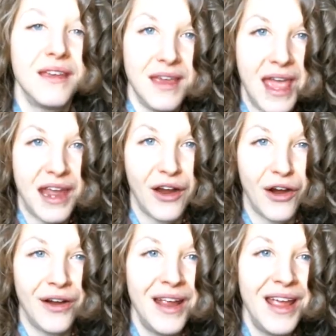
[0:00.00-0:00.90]

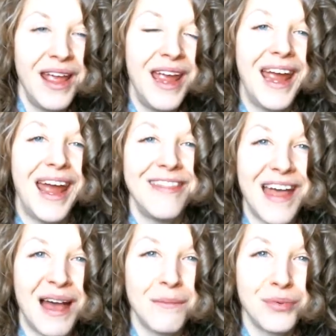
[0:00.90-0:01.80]
care. And
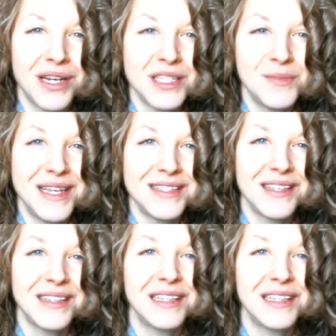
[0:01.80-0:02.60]
that brings me to the